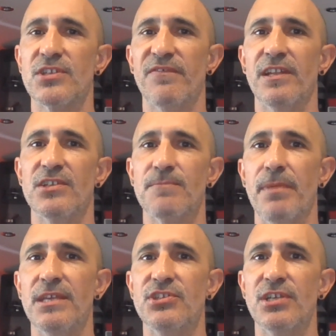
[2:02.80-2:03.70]
a finished
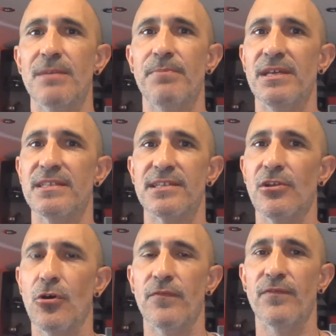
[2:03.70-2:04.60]
spaceship, it's a
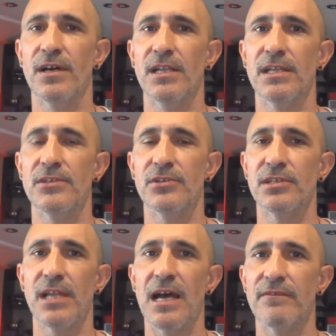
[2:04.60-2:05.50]
lot of fun and you can
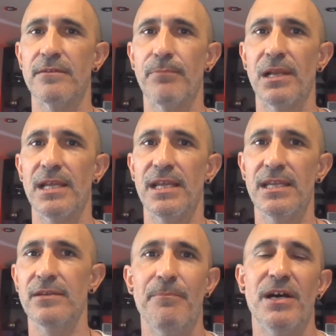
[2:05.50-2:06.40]
have a
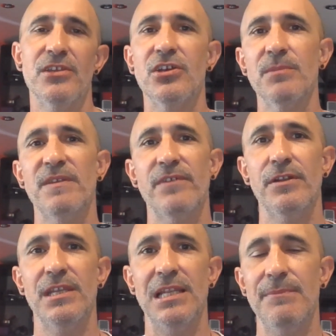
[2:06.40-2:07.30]
play, but you're going to be
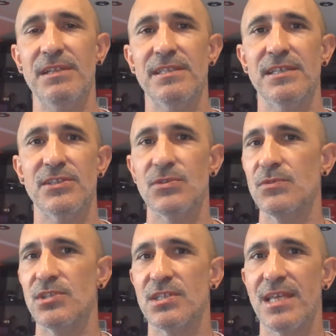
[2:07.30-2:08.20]
very limited to
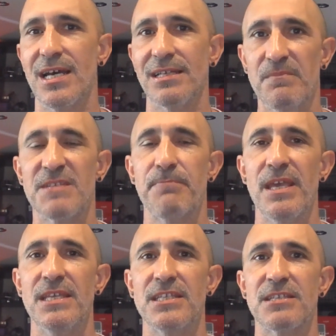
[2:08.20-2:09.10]
just that
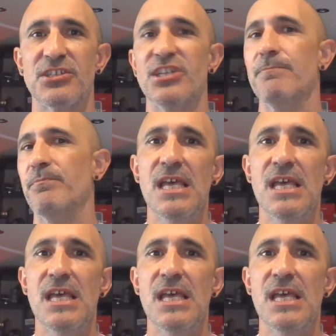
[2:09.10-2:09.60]
spaceship.